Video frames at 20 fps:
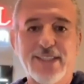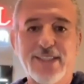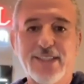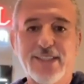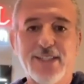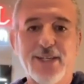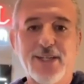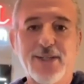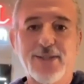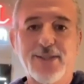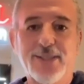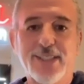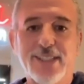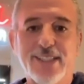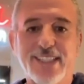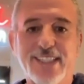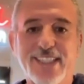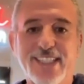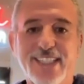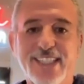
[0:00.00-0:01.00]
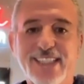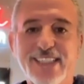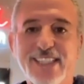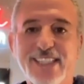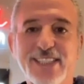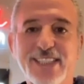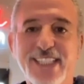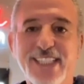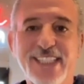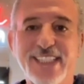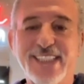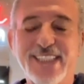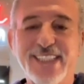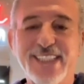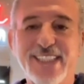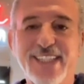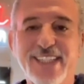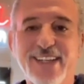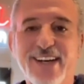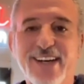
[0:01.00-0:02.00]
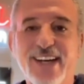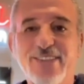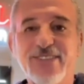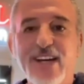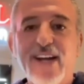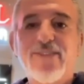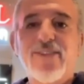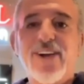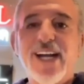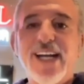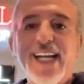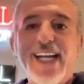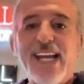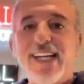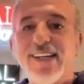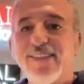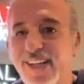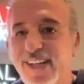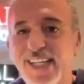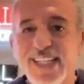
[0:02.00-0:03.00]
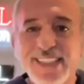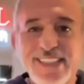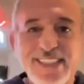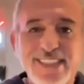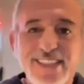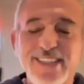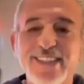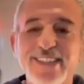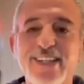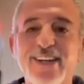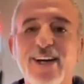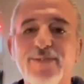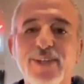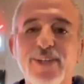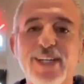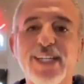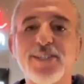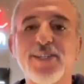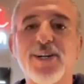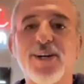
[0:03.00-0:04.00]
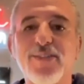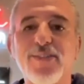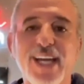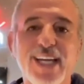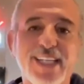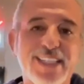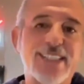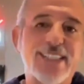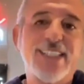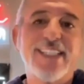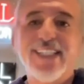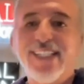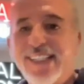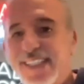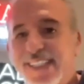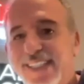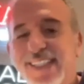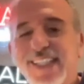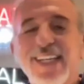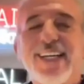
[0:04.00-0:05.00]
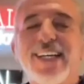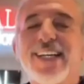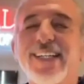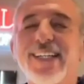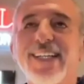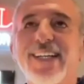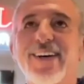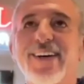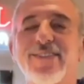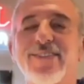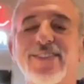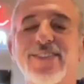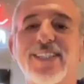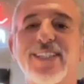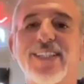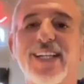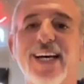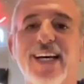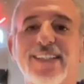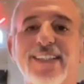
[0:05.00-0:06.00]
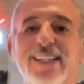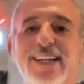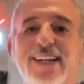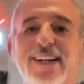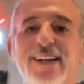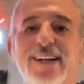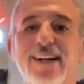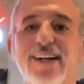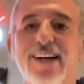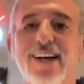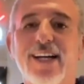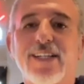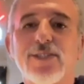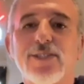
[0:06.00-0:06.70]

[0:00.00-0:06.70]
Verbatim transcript: You know. It just is, you know, I'm, I'm right-handed, but I can still, you know, I play in the old man's league and, you know, I'm still out there.